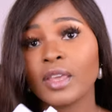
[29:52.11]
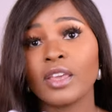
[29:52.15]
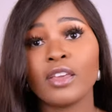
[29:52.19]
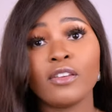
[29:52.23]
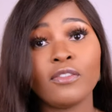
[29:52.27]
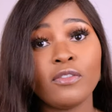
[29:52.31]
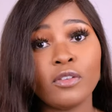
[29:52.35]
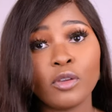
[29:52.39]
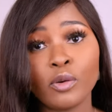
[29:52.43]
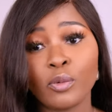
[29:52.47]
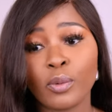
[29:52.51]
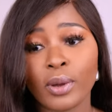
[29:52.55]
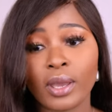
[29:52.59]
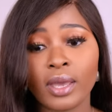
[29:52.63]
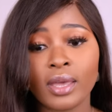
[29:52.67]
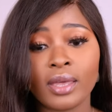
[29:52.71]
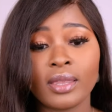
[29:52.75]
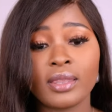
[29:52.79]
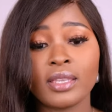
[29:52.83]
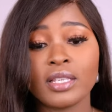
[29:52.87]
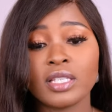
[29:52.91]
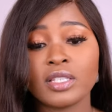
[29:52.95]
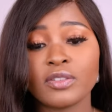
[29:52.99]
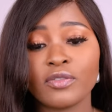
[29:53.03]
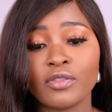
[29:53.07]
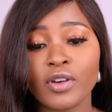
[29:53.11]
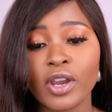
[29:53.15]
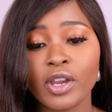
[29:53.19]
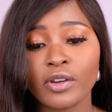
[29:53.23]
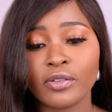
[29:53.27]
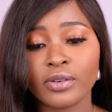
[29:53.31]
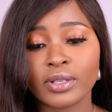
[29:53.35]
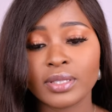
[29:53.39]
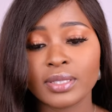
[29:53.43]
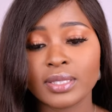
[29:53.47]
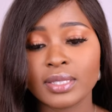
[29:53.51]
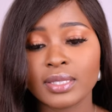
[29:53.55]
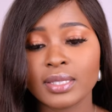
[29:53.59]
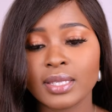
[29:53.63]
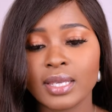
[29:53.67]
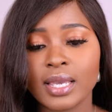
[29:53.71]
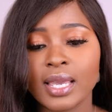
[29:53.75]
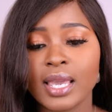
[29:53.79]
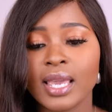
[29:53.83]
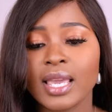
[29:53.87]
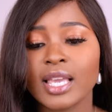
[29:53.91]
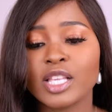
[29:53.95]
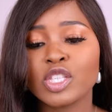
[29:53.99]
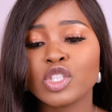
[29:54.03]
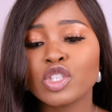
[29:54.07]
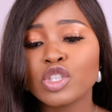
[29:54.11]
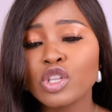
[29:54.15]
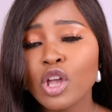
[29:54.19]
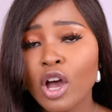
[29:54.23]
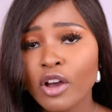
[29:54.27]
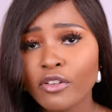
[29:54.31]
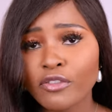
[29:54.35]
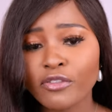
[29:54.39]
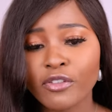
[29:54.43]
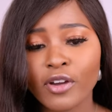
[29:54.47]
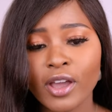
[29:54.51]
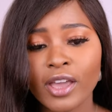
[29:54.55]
if you wear this fragrance it's not